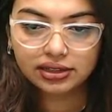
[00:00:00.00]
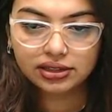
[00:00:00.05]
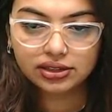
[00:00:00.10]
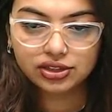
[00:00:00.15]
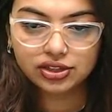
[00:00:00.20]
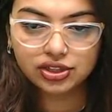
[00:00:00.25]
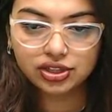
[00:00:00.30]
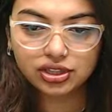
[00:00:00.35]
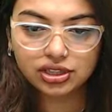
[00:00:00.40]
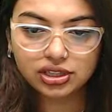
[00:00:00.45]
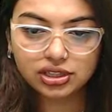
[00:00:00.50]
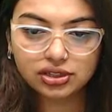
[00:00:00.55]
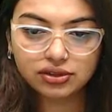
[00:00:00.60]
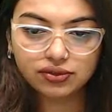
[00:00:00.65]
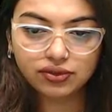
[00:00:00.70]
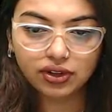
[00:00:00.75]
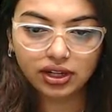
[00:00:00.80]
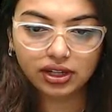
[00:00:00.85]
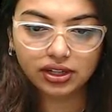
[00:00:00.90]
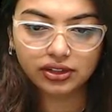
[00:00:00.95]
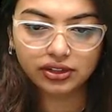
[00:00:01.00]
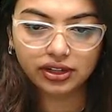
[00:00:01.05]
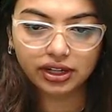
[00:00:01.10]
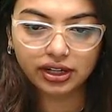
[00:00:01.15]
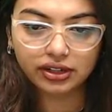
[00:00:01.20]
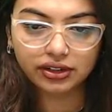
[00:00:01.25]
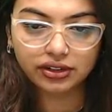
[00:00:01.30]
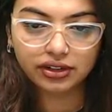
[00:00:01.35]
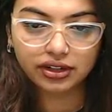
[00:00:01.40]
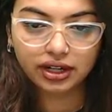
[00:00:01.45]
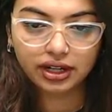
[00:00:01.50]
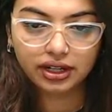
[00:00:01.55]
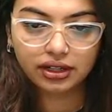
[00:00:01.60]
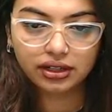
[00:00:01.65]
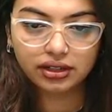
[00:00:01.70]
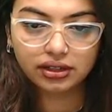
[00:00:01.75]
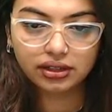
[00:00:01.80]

Just one dendrite.